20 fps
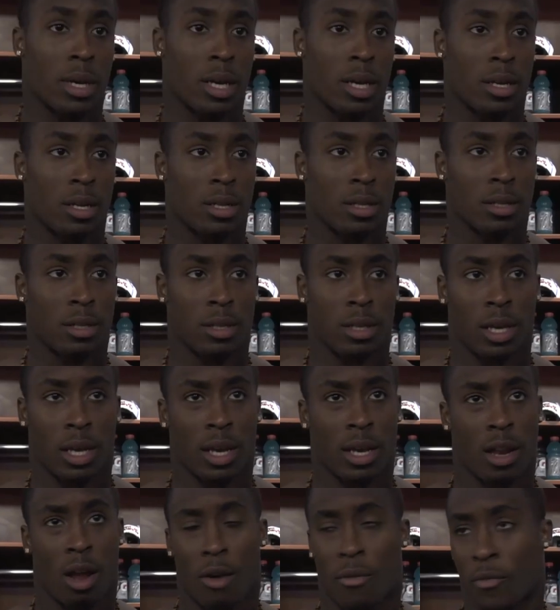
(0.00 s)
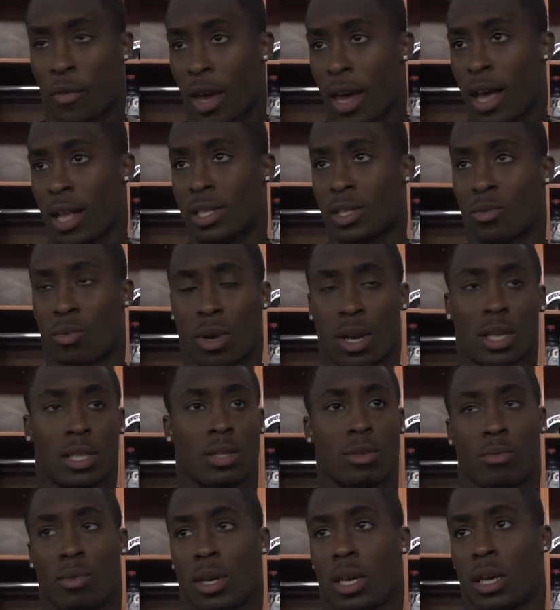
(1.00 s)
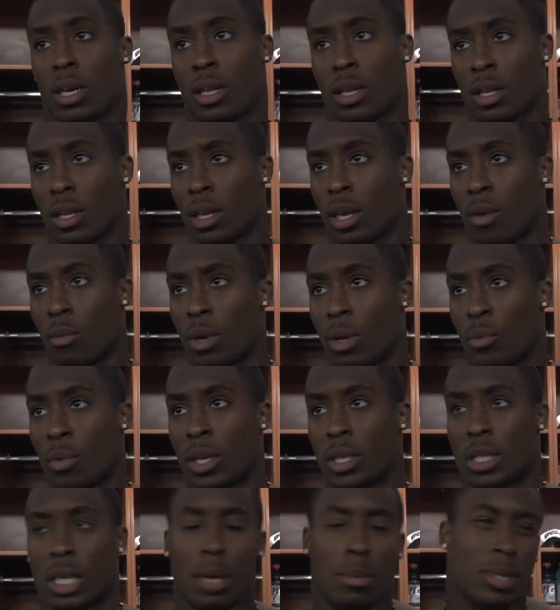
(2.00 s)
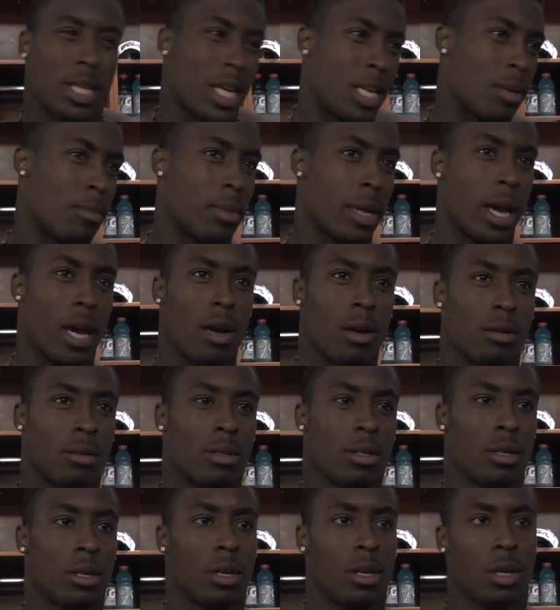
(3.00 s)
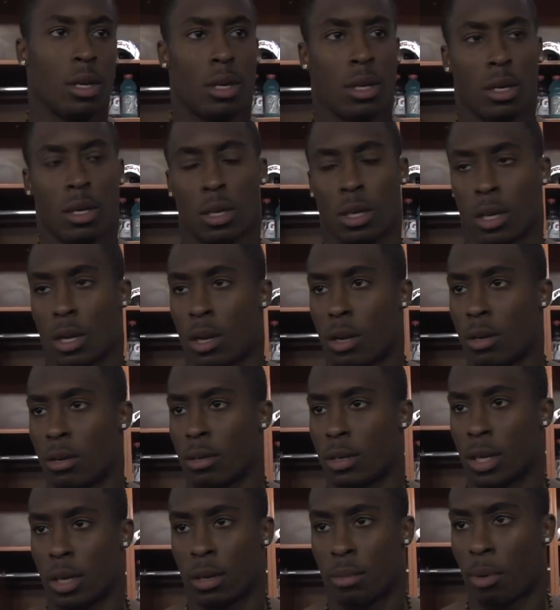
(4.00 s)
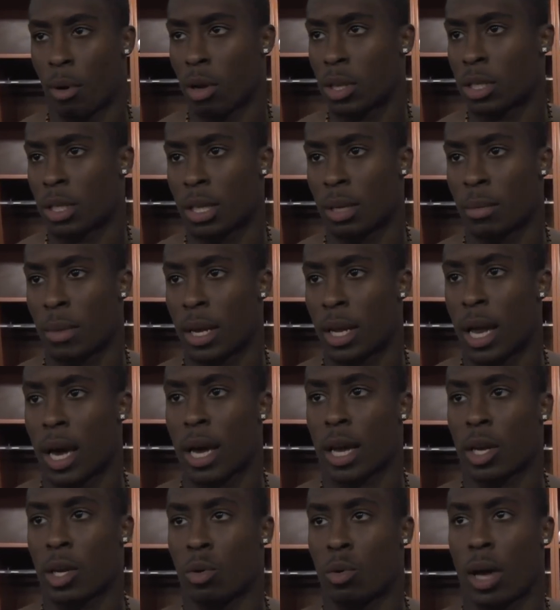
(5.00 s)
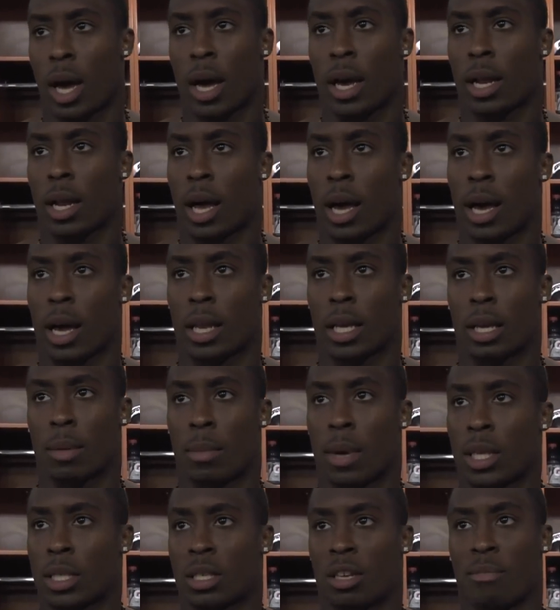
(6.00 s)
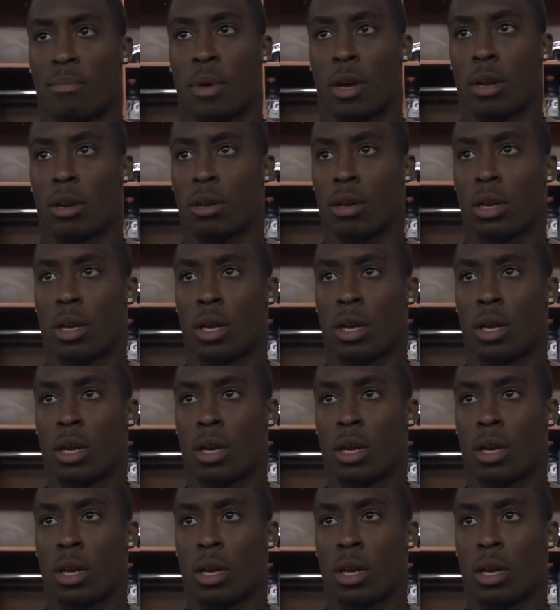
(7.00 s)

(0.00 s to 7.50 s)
man. And our fans want us to win. And we just keep letting them down, you know. And personally, man, I got to do it. I got to get myself better